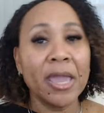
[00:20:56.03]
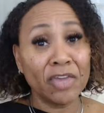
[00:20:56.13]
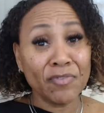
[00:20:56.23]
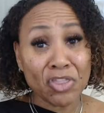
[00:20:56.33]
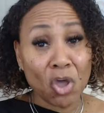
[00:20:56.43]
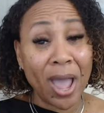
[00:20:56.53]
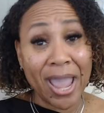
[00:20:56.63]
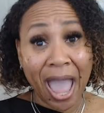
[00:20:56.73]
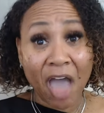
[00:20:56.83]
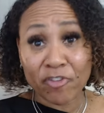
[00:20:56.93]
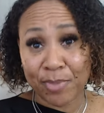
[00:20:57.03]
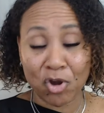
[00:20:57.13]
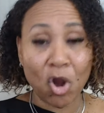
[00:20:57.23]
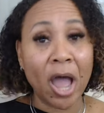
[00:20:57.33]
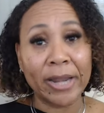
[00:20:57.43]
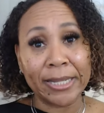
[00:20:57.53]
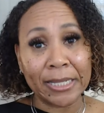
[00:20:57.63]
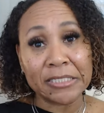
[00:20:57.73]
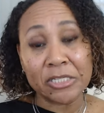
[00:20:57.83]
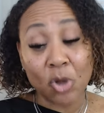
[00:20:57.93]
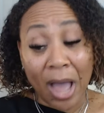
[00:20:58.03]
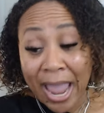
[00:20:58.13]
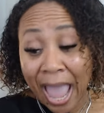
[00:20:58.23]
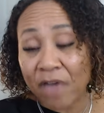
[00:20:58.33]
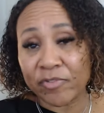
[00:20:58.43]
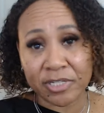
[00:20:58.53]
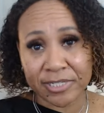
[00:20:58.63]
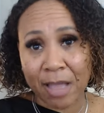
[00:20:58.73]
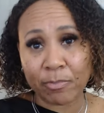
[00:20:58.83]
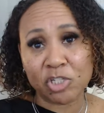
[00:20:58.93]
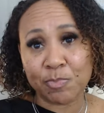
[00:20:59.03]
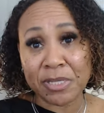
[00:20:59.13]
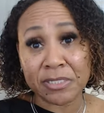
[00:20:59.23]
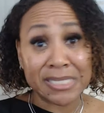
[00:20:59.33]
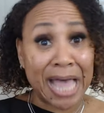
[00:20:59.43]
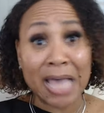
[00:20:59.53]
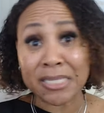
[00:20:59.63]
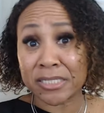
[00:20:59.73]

Even though I have a bigger audience, you know, I have an established business, I